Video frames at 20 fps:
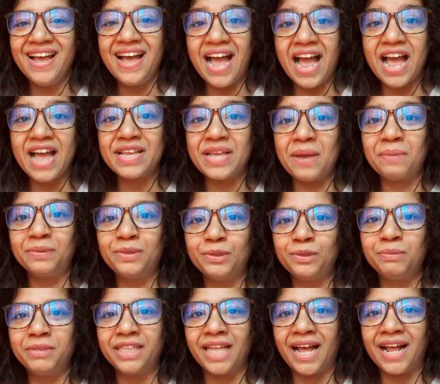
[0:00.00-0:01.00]
Hi, I'm
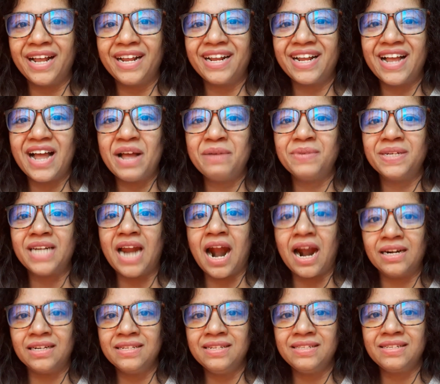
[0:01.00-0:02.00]
Shushmita. I'm an
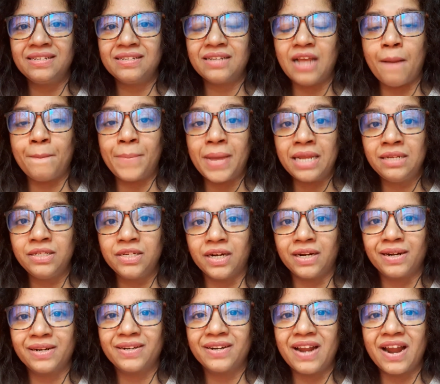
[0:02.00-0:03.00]
artist, a
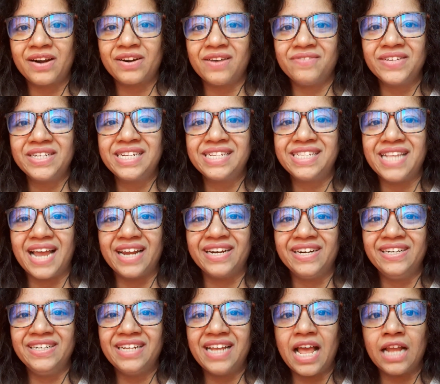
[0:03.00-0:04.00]
painter, a graphic
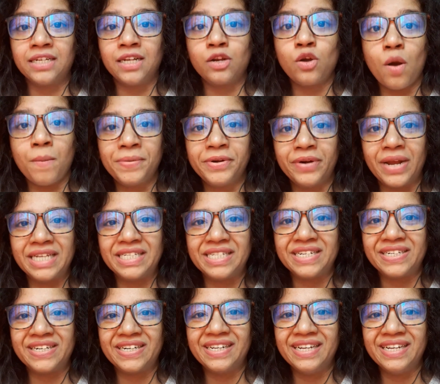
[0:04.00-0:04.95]
designer, and a copywriter.